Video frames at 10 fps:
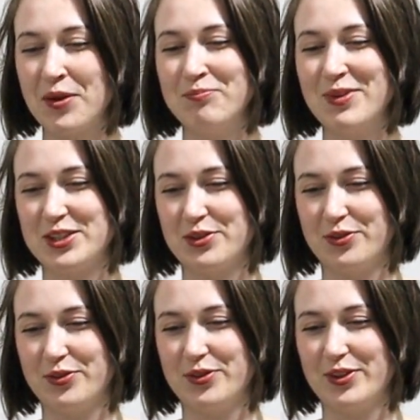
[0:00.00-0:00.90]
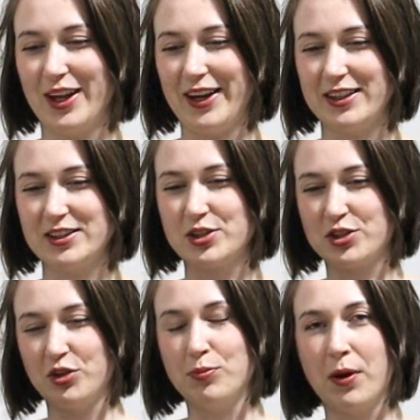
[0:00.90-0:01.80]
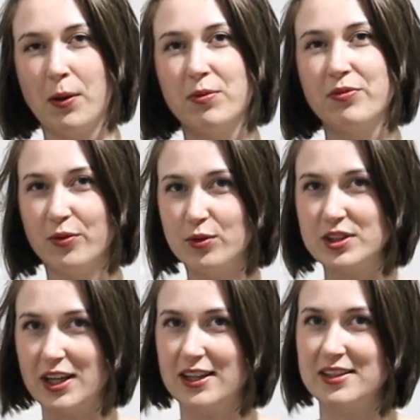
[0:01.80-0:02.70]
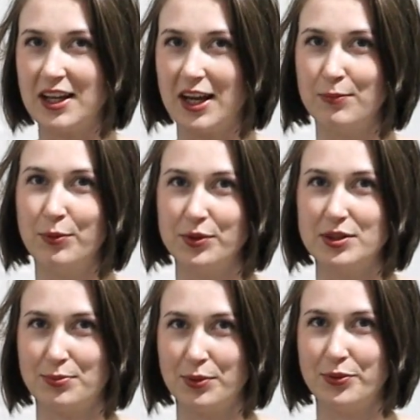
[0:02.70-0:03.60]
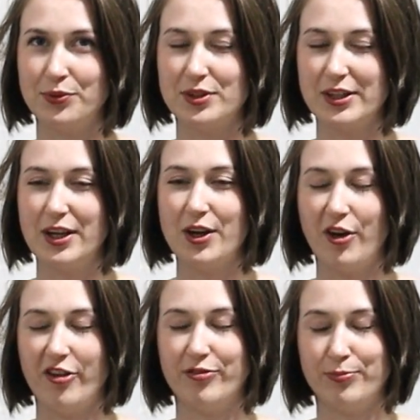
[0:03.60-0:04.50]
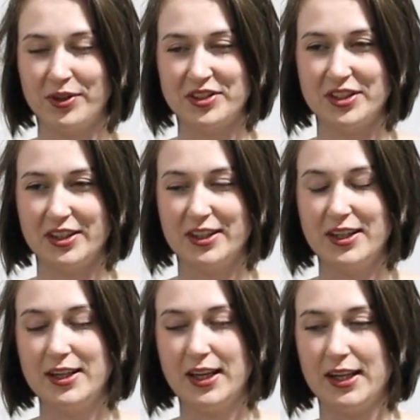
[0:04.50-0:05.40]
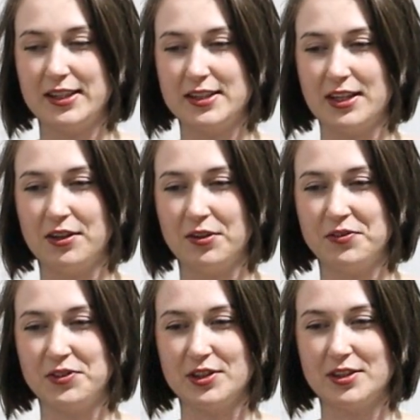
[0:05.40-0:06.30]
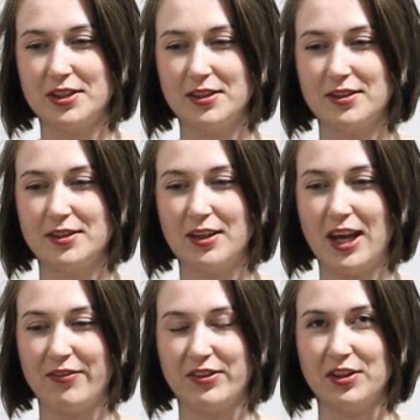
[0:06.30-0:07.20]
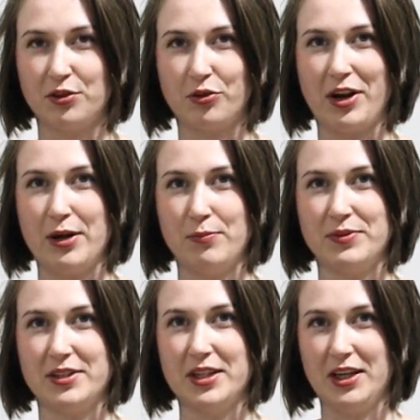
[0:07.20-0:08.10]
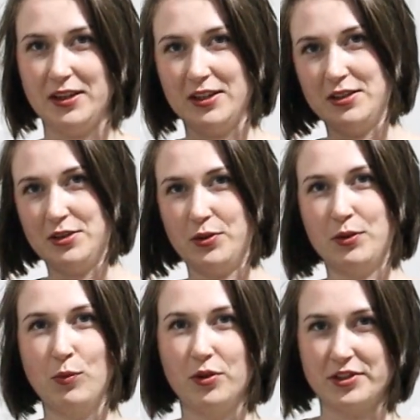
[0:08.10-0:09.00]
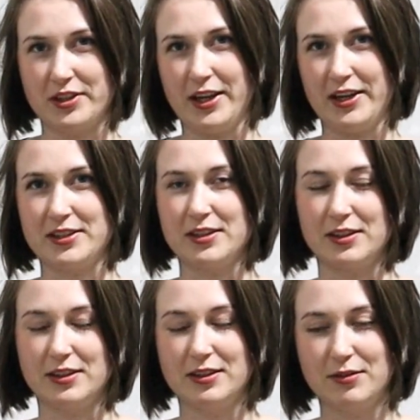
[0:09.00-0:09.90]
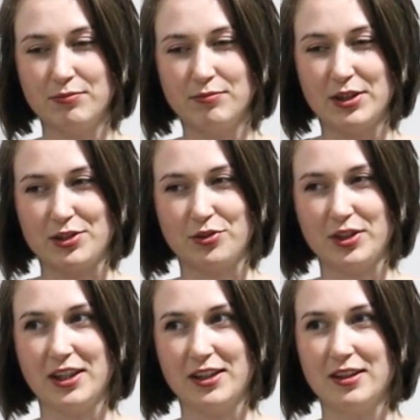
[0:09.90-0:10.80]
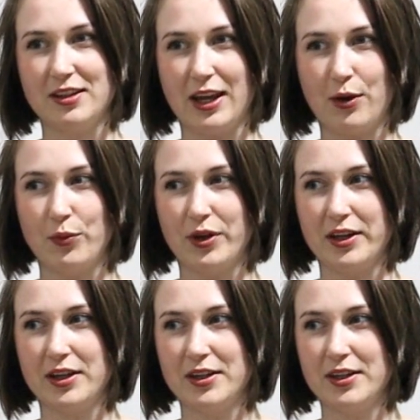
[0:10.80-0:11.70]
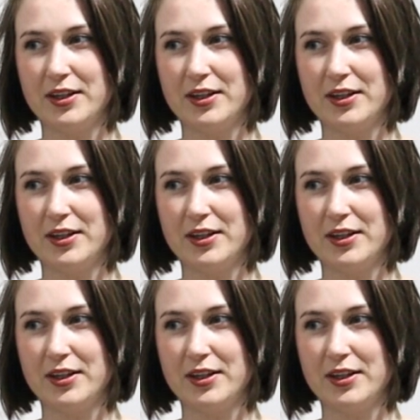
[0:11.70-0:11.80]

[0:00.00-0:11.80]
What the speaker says: measure, like scoop up 14 tablespoons of butter instead of just having the grams and then doing one slice and measuring it that way.